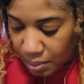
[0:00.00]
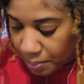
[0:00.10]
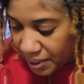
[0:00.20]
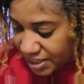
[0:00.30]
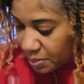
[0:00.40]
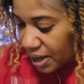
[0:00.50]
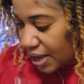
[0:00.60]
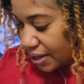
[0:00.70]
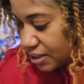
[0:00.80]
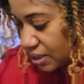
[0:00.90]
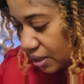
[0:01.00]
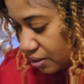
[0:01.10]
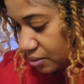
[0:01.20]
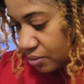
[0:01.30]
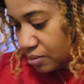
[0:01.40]
Best Buy had a
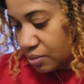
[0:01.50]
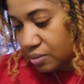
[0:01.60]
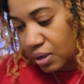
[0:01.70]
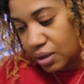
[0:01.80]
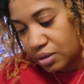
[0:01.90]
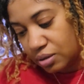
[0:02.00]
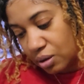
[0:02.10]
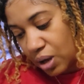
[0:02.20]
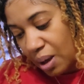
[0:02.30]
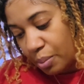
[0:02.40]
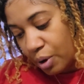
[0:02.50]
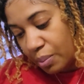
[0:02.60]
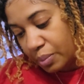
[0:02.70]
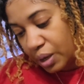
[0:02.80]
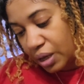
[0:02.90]
sale. And so I
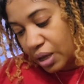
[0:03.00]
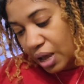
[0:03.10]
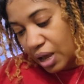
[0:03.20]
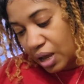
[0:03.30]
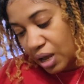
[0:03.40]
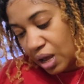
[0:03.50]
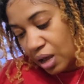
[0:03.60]
bought me a,